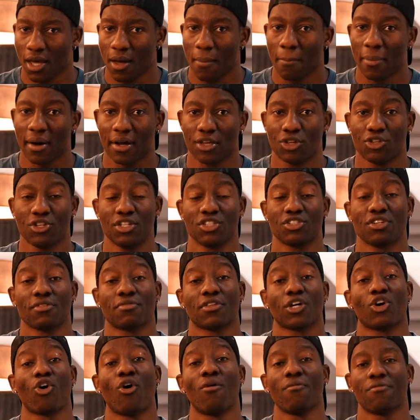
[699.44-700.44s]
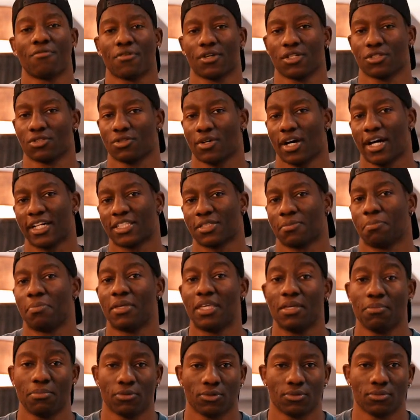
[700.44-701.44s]
but you need to have the confidence to ask
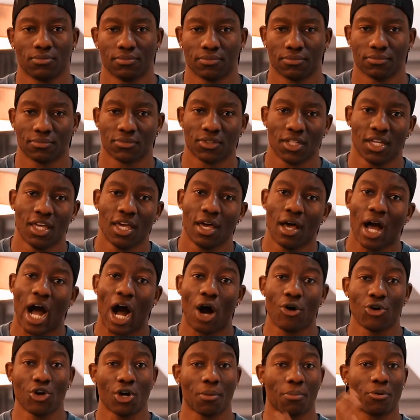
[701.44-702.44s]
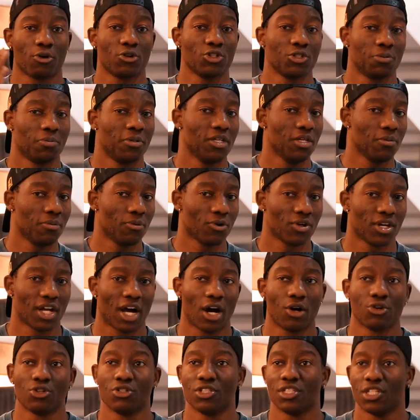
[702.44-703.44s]
people. How you approach people and
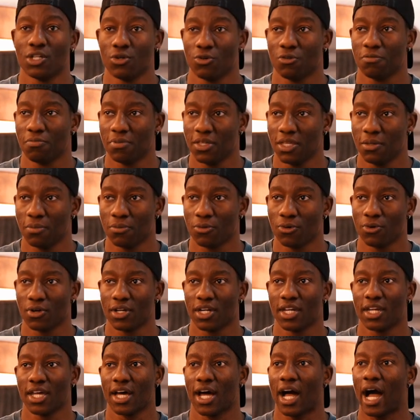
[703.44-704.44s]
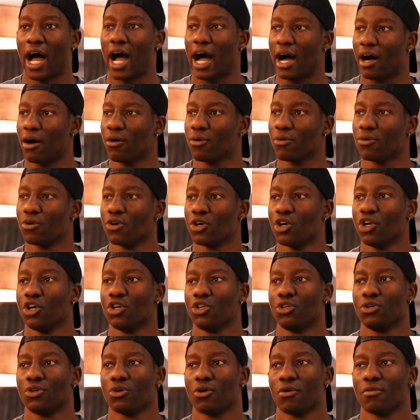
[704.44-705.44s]
how you deal with people and how
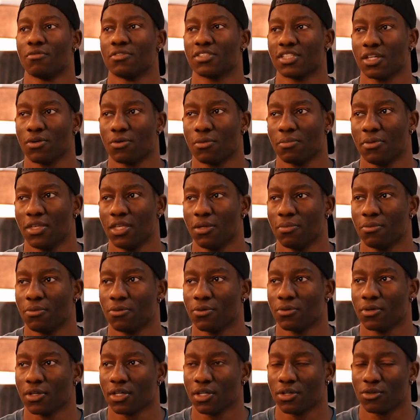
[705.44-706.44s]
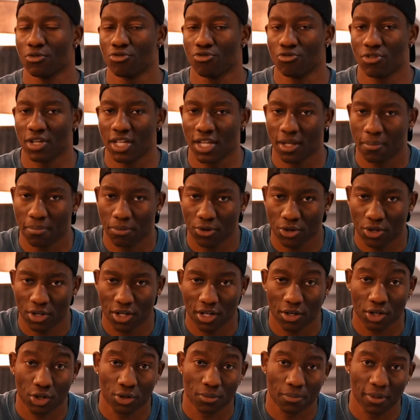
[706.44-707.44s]
you conversate with people could really put you
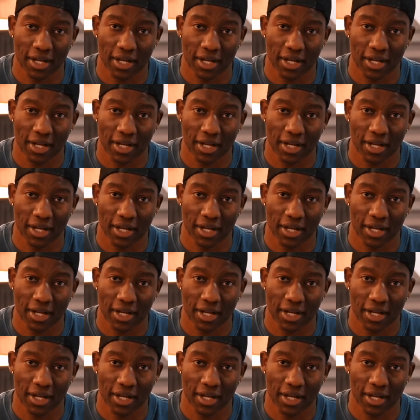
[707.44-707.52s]
in a good